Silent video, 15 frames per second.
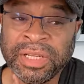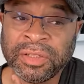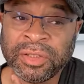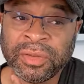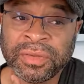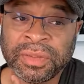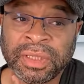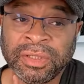need to
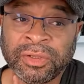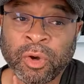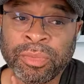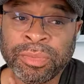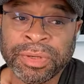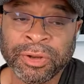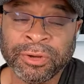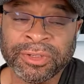use the
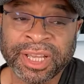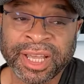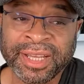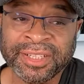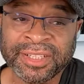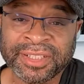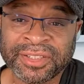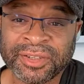dopaminergic
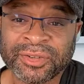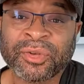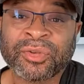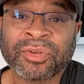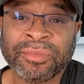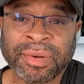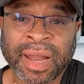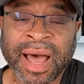agents to sort
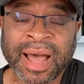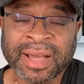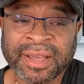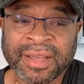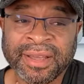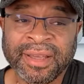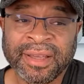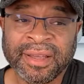of block
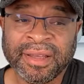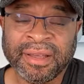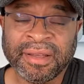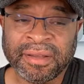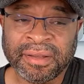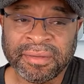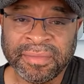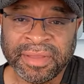
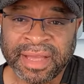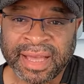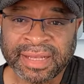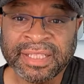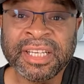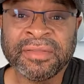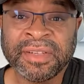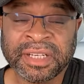the
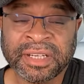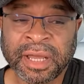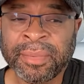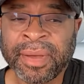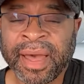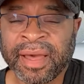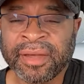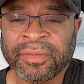activity in that
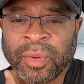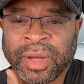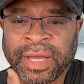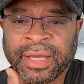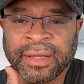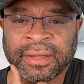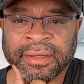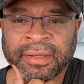pathway.
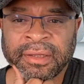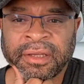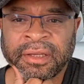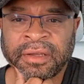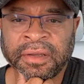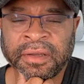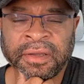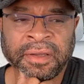
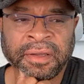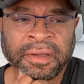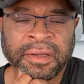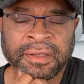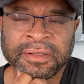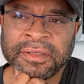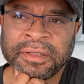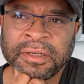
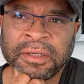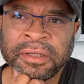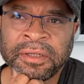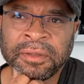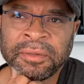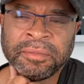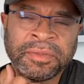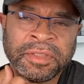And
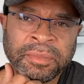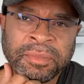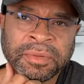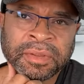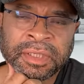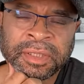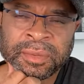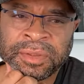
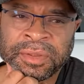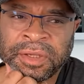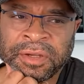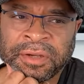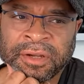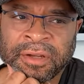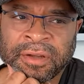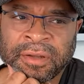typically when you
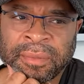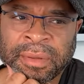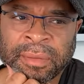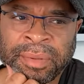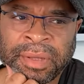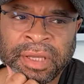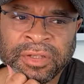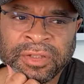hear
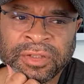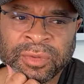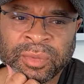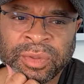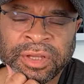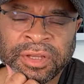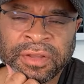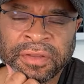about patients
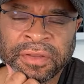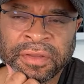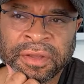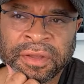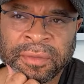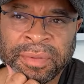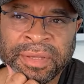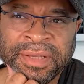with
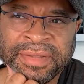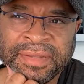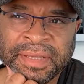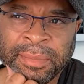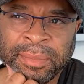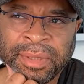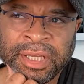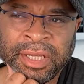
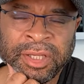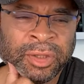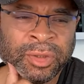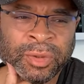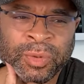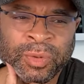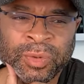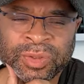PCP,
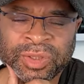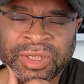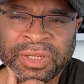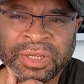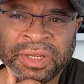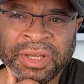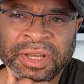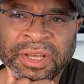
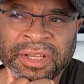usually